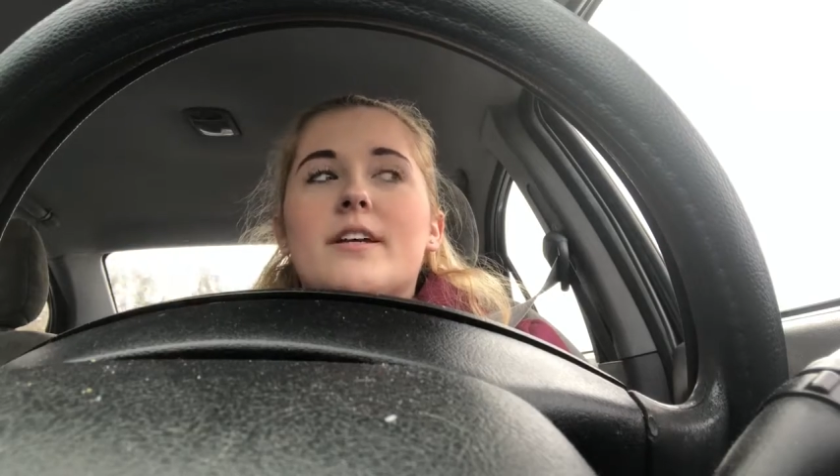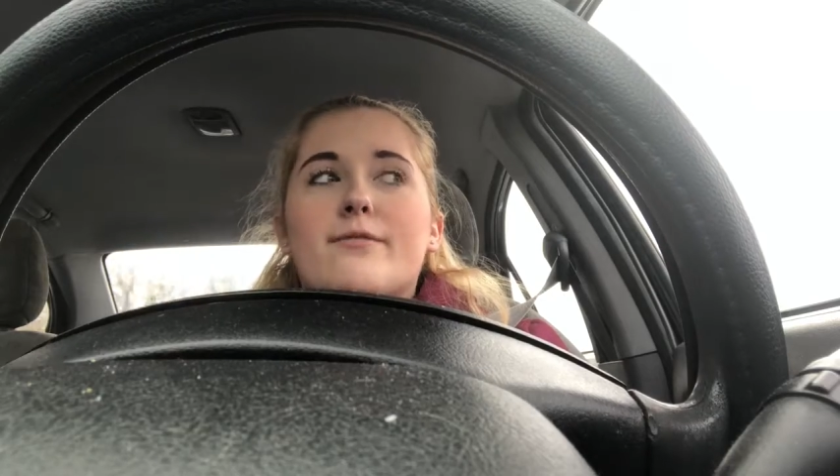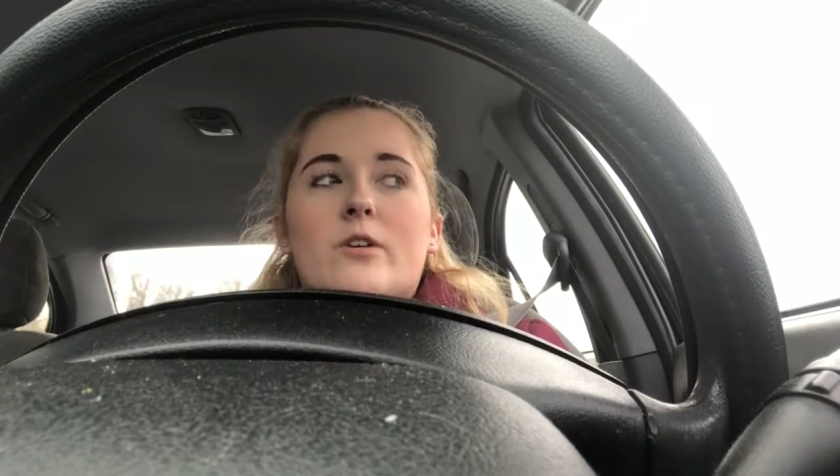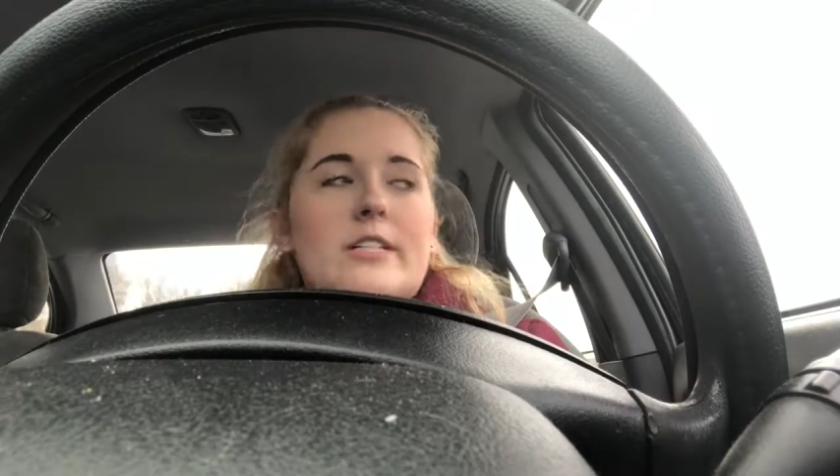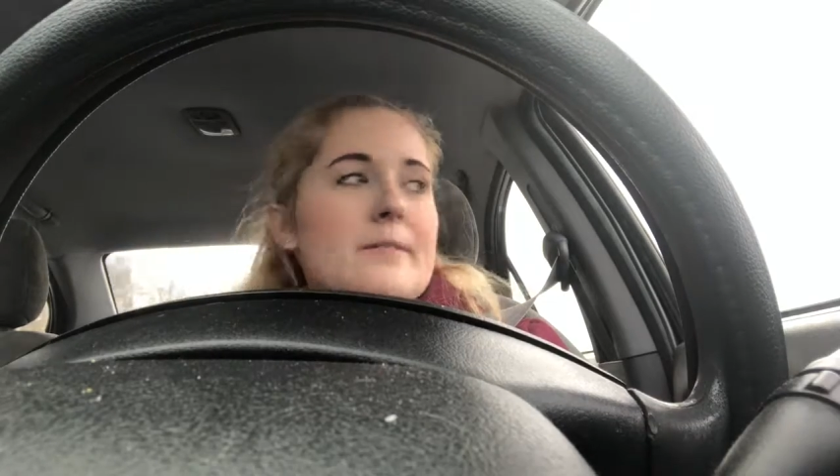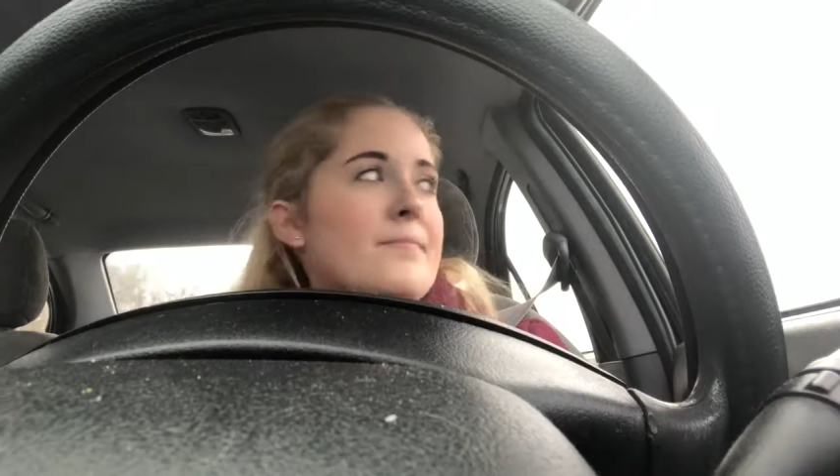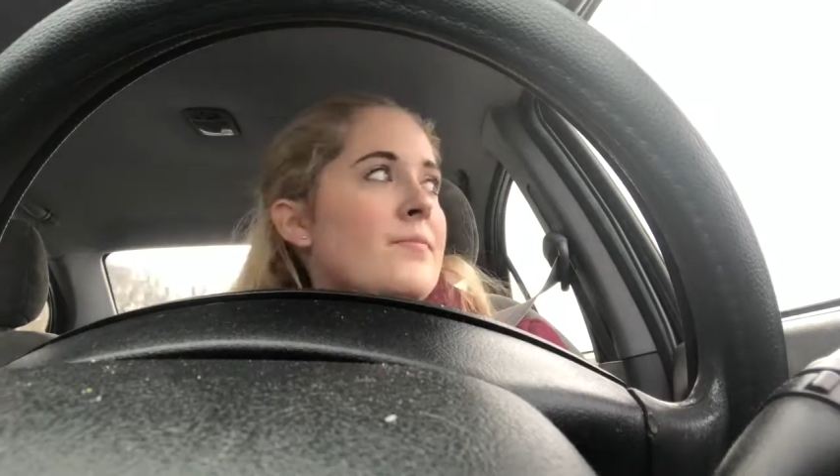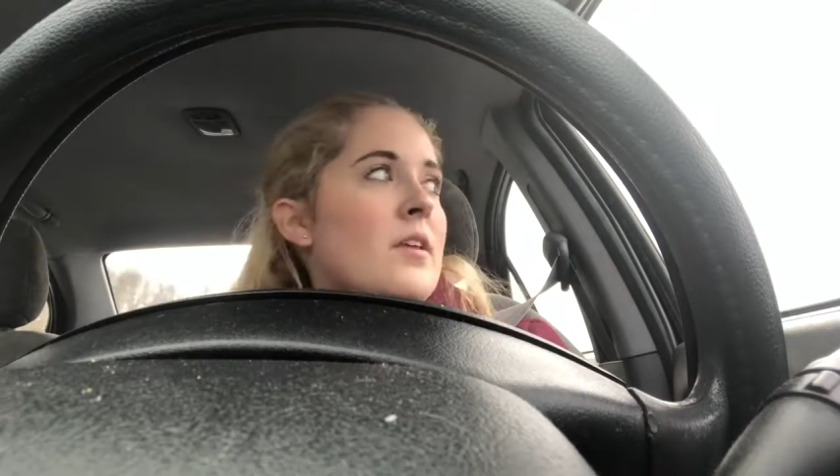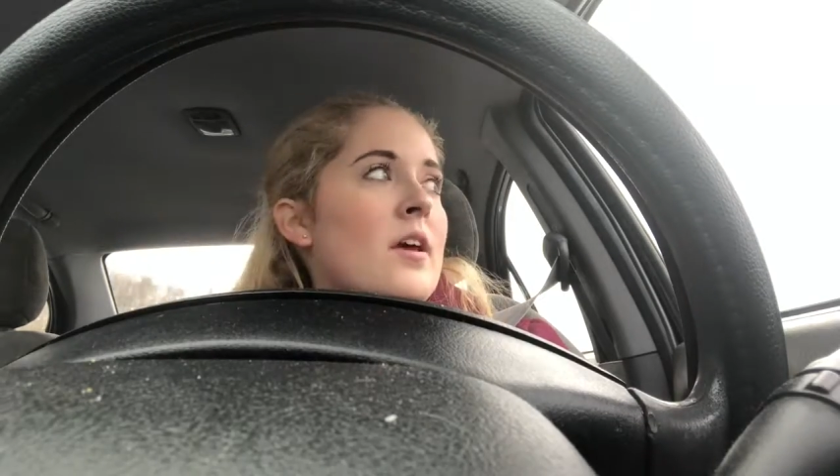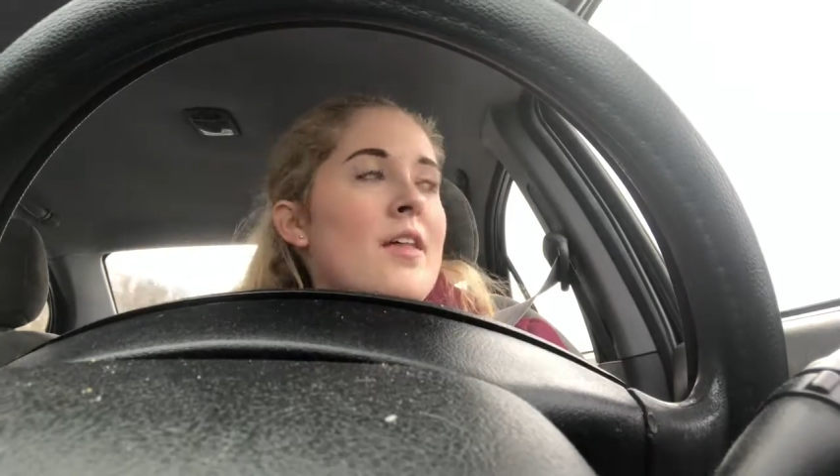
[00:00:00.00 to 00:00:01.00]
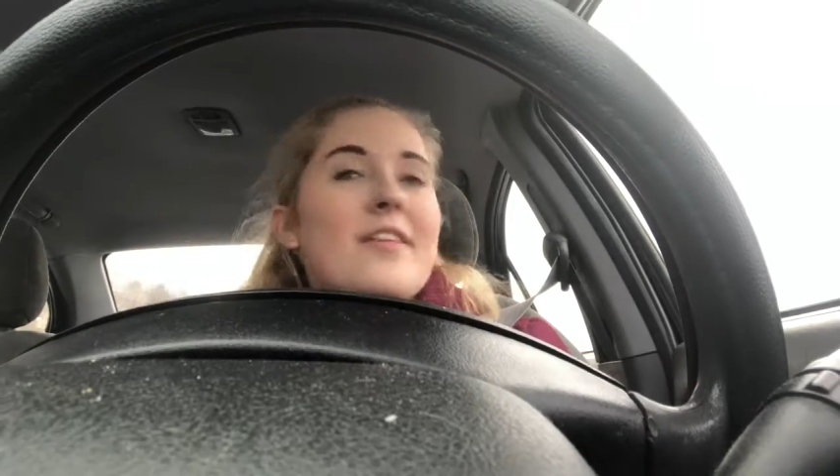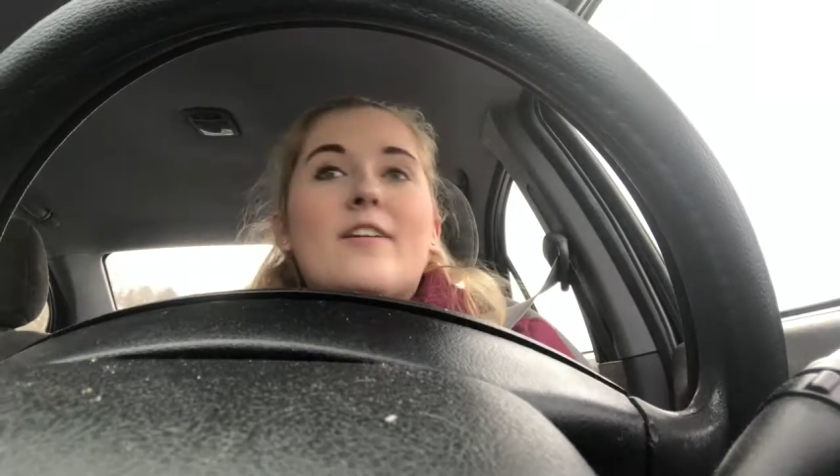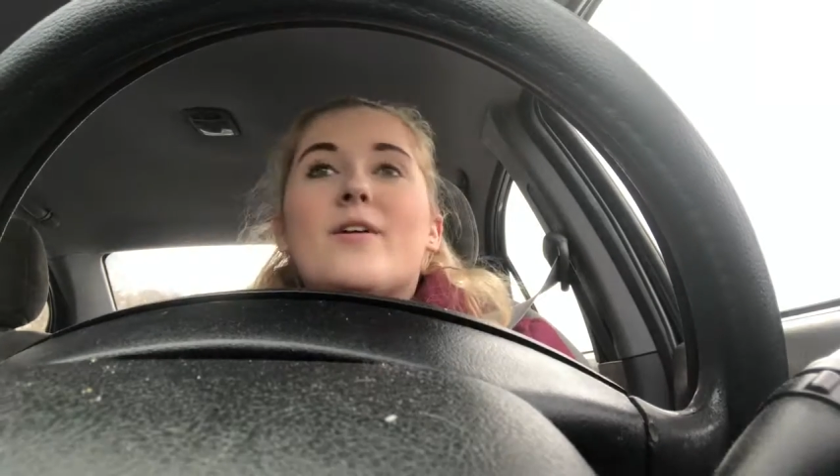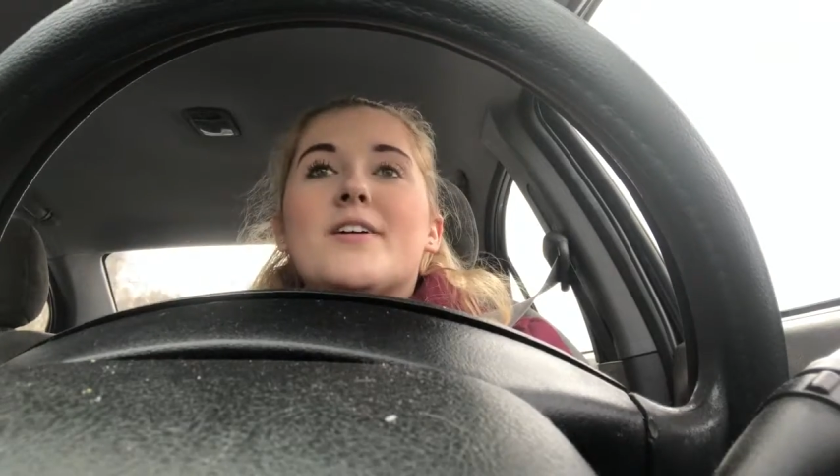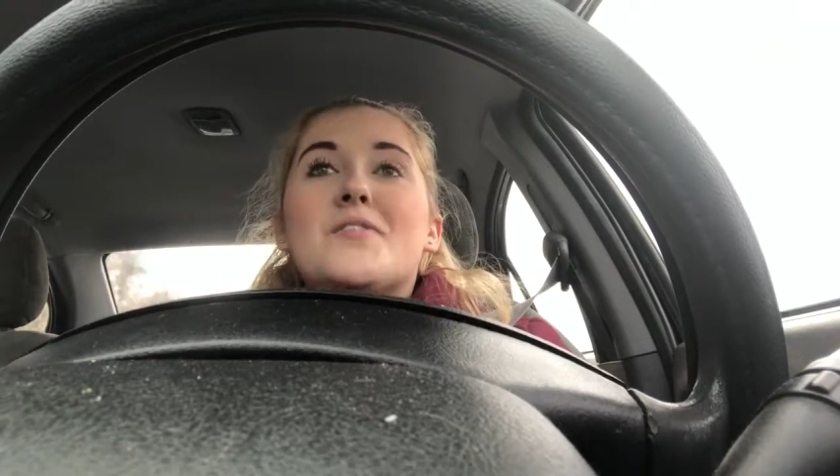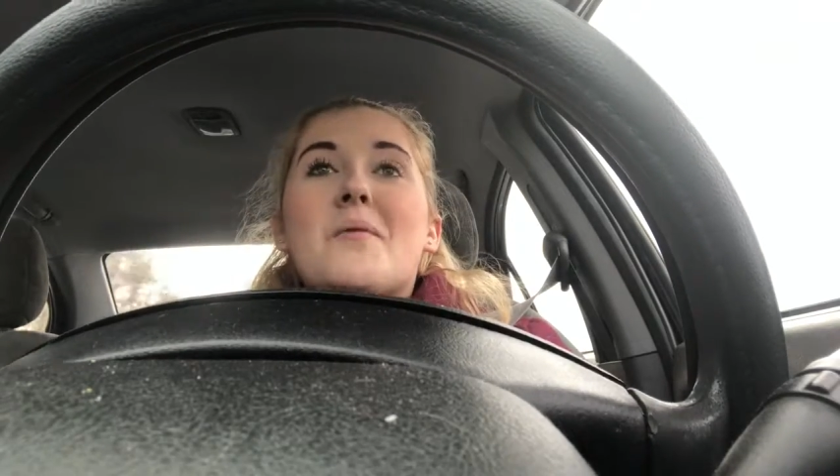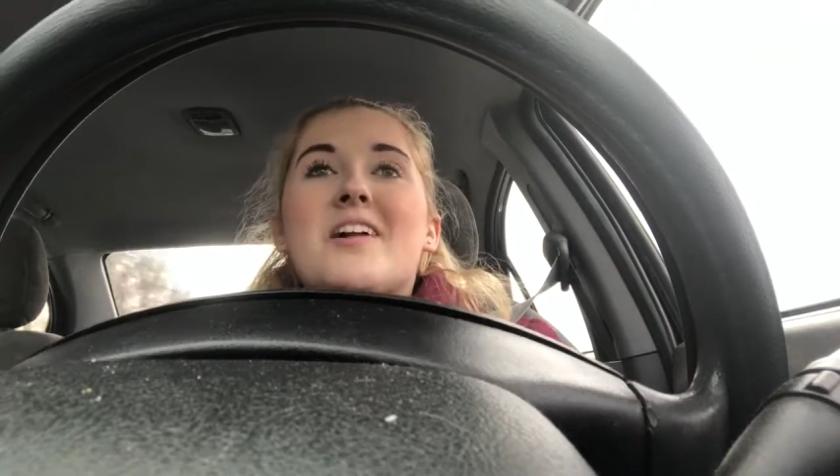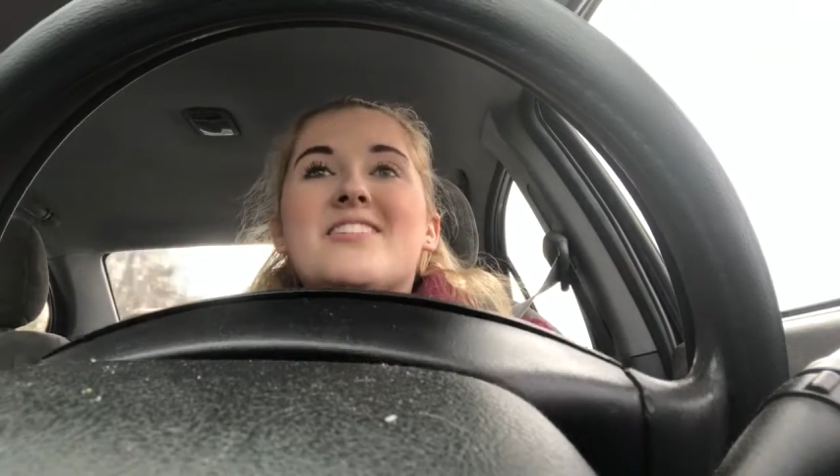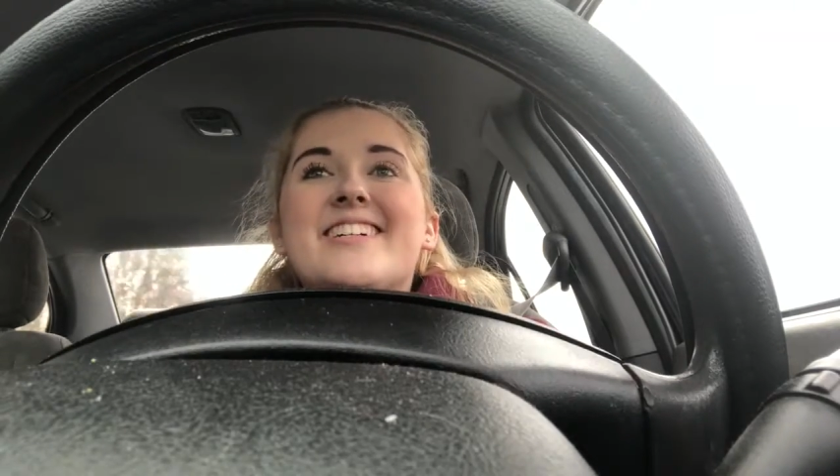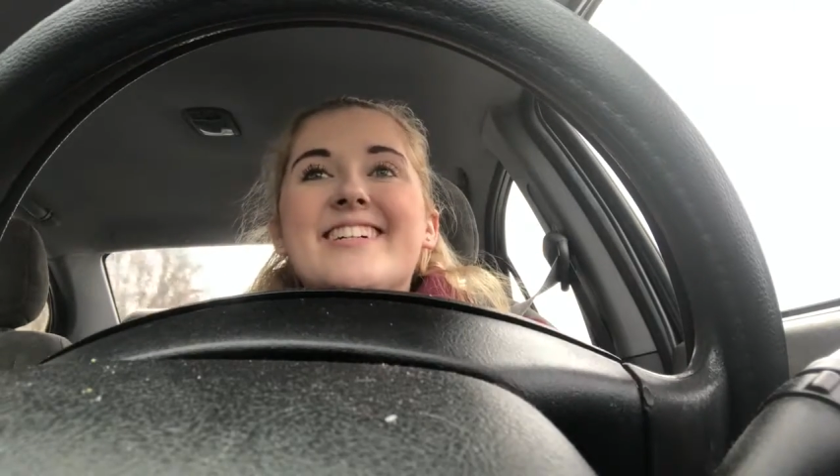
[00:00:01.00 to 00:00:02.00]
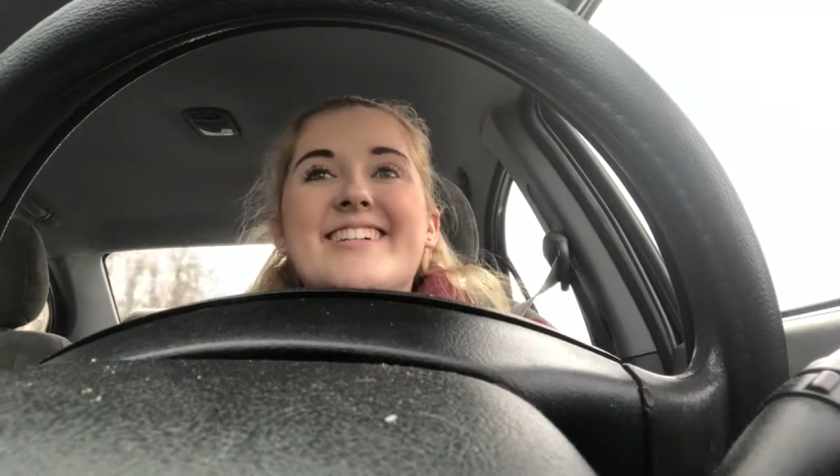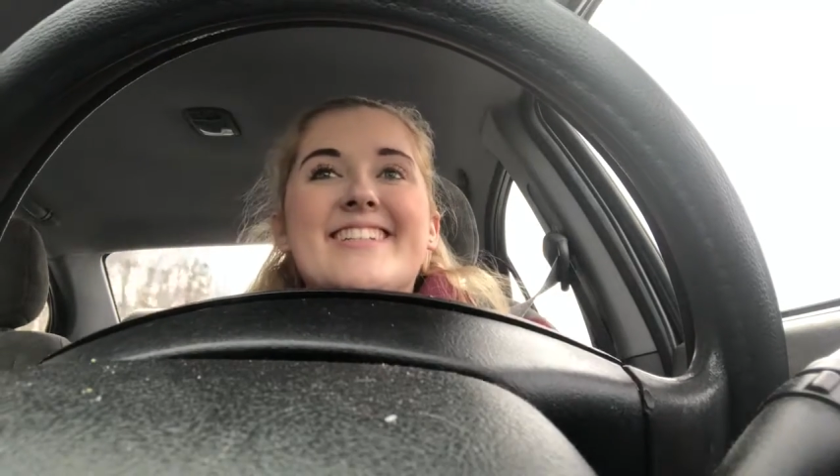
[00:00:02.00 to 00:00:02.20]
Day 14. Thank you guys for watching.